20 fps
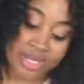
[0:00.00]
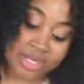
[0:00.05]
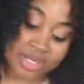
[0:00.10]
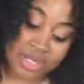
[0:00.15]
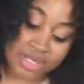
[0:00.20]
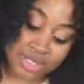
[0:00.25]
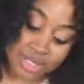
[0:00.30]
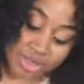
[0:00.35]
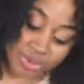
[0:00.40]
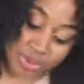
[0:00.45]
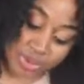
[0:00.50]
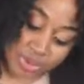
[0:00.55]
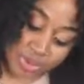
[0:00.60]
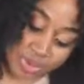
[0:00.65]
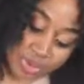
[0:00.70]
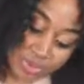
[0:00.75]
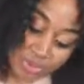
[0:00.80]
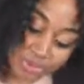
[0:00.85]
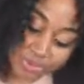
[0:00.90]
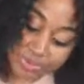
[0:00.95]
And that's just what we
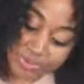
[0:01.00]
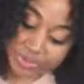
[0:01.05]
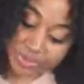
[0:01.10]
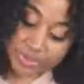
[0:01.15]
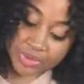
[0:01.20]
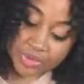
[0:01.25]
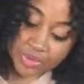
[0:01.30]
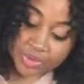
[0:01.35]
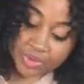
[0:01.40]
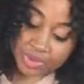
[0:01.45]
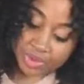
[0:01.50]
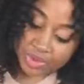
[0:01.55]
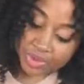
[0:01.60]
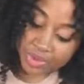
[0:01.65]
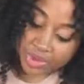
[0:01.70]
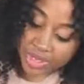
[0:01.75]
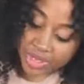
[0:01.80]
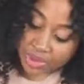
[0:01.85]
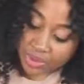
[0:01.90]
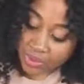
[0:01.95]
do.
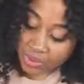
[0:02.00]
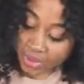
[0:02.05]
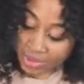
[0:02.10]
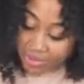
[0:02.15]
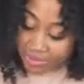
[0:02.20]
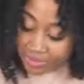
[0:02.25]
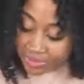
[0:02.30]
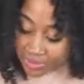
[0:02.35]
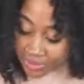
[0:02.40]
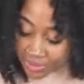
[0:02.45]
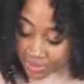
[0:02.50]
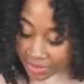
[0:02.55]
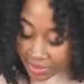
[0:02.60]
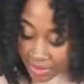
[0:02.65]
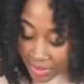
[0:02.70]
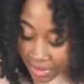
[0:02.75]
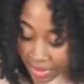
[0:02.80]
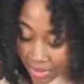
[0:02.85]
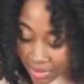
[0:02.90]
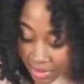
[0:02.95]
So anyway,
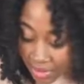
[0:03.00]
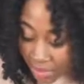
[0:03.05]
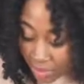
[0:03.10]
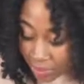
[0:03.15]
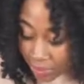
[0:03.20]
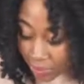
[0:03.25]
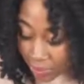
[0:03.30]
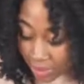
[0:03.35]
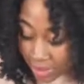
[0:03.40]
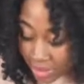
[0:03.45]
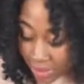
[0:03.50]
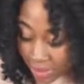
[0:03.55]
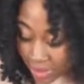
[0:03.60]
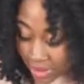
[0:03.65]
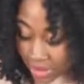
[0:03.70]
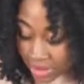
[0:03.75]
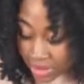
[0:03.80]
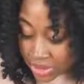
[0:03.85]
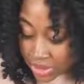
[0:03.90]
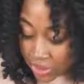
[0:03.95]
so pretty
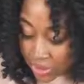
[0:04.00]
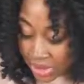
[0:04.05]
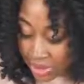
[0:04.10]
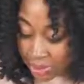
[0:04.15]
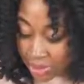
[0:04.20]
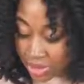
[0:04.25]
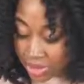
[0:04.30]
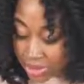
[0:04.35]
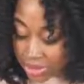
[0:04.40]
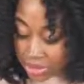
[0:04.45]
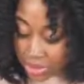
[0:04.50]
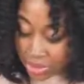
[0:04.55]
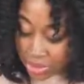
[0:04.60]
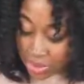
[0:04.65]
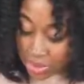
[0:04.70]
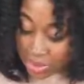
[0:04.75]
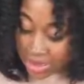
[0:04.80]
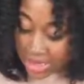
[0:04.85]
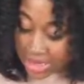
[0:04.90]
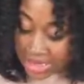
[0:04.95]
much what I'm going to
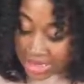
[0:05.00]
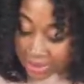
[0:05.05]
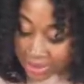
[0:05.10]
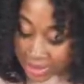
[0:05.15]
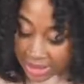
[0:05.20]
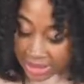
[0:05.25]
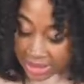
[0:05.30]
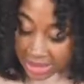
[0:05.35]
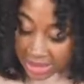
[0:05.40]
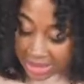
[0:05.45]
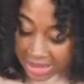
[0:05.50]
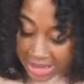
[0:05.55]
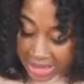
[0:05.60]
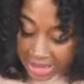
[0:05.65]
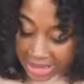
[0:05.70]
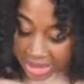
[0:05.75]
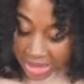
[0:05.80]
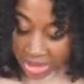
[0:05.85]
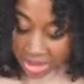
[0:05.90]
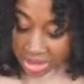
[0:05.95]
do is I'm going to
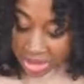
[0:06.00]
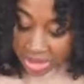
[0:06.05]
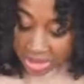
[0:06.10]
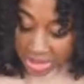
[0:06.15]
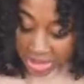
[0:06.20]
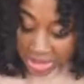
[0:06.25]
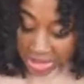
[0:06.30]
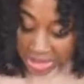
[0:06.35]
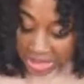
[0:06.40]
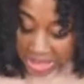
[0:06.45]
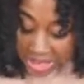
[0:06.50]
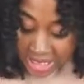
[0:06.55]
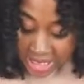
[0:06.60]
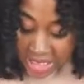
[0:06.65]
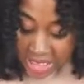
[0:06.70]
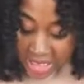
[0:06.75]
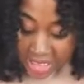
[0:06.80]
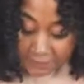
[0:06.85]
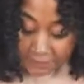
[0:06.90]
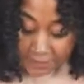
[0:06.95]
season this turkey
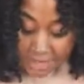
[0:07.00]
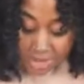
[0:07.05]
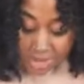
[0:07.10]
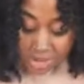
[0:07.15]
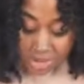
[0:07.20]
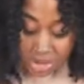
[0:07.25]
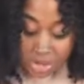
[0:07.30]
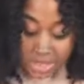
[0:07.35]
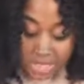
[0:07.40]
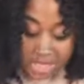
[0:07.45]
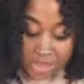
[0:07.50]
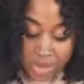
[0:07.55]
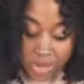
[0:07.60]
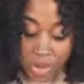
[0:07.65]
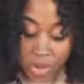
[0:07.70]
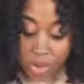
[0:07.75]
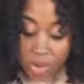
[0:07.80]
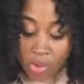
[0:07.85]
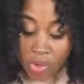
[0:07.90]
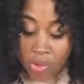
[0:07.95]
and make sure that
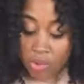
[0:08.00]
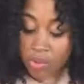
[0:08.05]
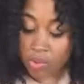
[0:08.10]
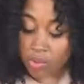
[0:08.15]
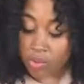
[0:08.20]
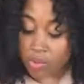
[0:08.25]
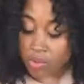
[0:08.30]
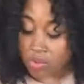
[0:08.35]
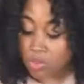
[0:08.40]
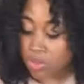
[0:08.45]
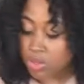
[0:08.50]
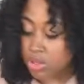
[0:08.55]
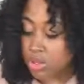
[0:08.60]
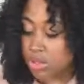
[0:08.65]
the whole